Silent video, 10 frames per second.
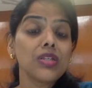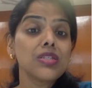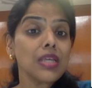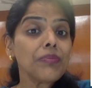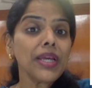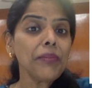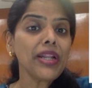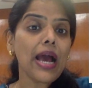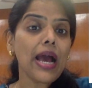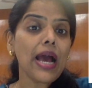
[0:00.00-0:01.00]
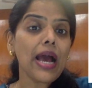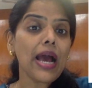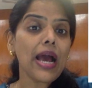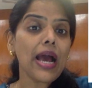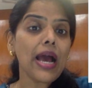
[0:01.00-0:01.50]
Sometimes it happens you
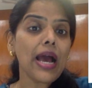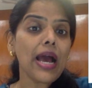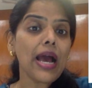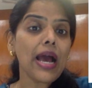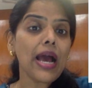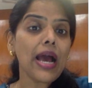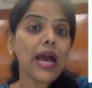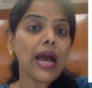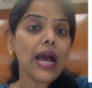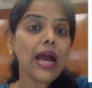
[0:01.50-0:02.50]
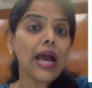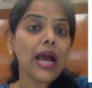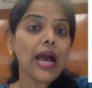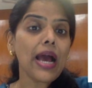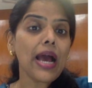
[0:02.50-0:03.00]
visit the site and then you realize,
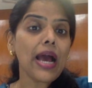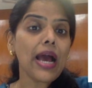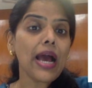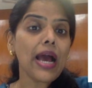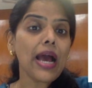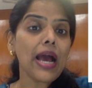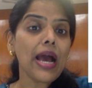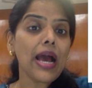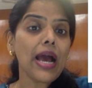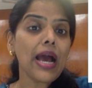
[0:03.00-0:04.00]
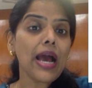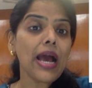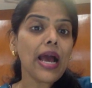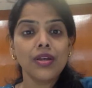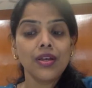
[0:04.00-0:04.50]
yeah, I should have told them earlier.
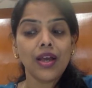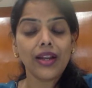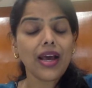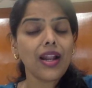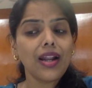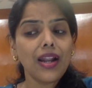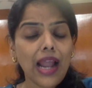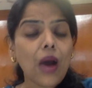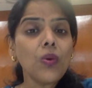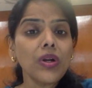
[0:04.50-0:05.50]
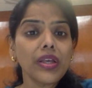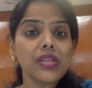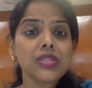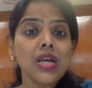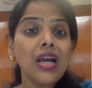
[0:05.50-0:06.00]
And
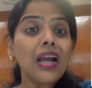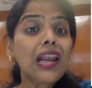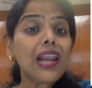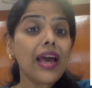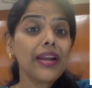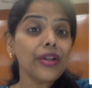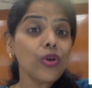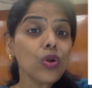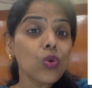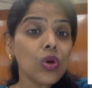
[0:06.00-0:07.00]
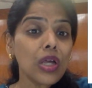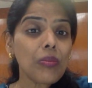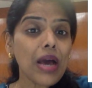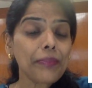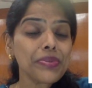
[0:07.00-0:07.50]
nowadays, clarity on Google
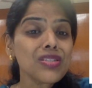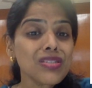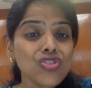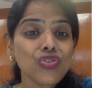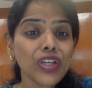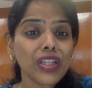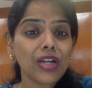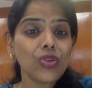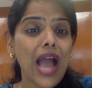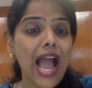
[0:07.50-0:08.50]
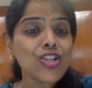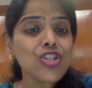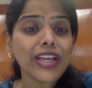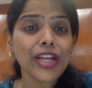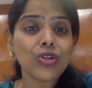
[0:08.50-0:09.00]
Map is such a way that you
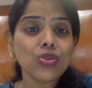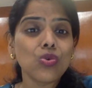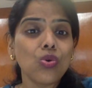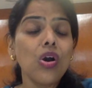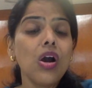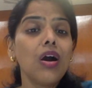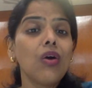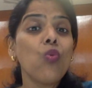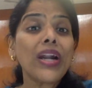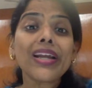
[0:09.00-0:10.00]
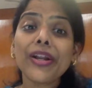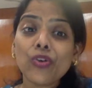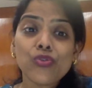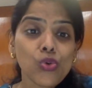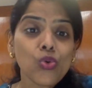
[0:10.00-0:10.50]
actually get to know what kind
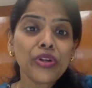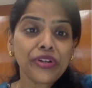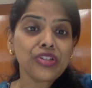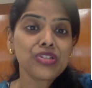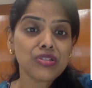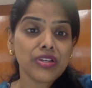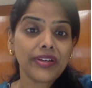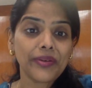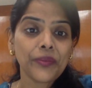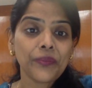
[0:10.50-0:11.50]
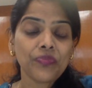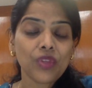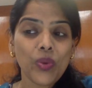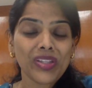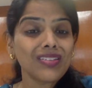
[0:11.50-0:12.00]
of a road it is there.
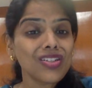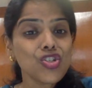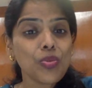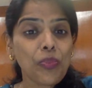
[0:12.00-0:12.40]
Whether that is a